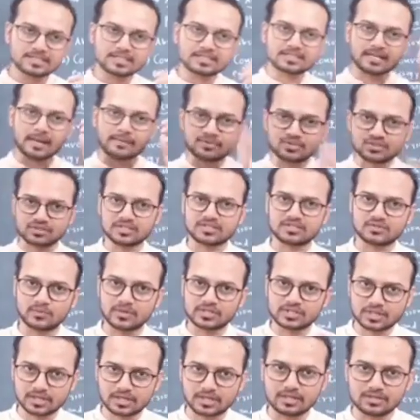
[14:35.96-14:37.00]
is a substance
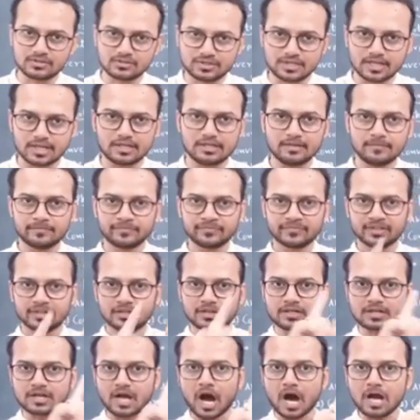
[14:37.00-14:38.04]
which contain
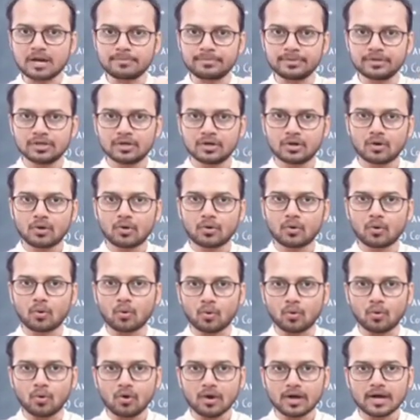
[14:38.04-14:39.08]

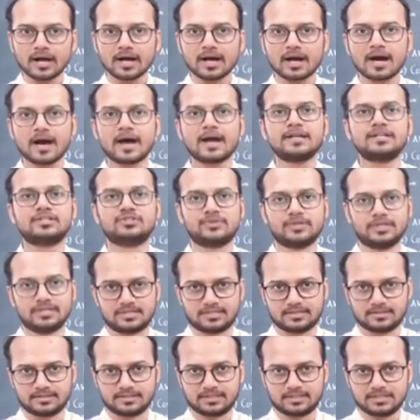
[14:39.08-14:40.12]

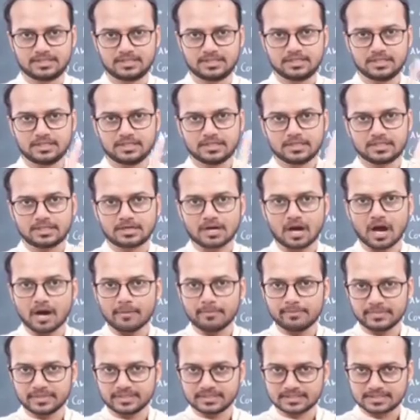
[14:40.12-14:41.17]
carbohydrate.
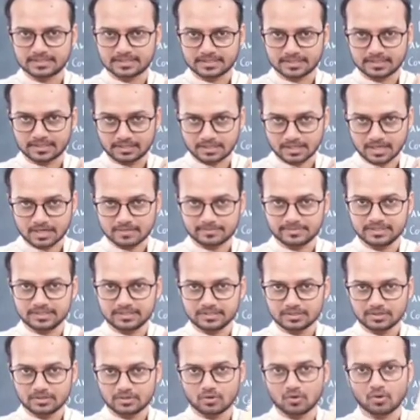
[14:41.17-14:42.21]
Carb means
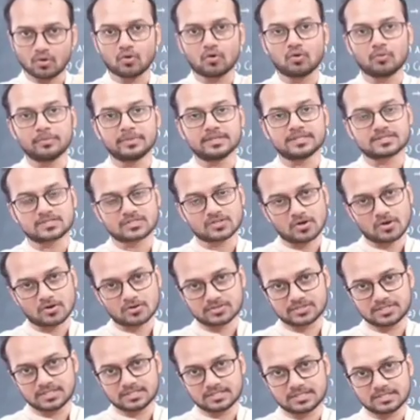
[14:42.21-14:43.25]
carbon, O means
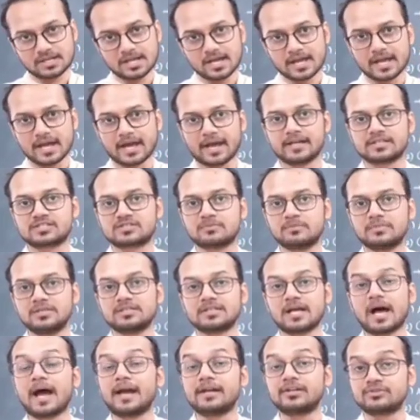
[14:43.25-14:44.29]
oxygen, H
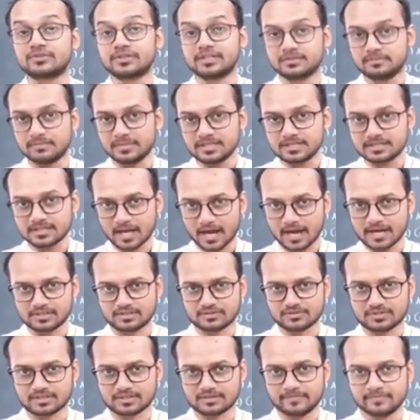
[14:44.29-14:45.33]
means hydrate means
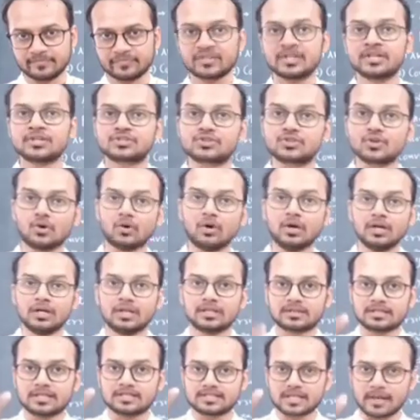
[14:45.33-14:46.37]
hydrogen.
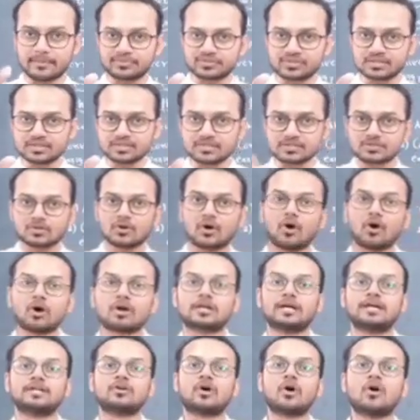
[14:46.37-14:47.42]
So the substance
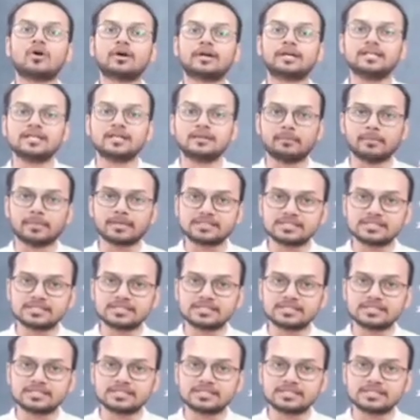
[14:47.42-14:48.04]
or an organic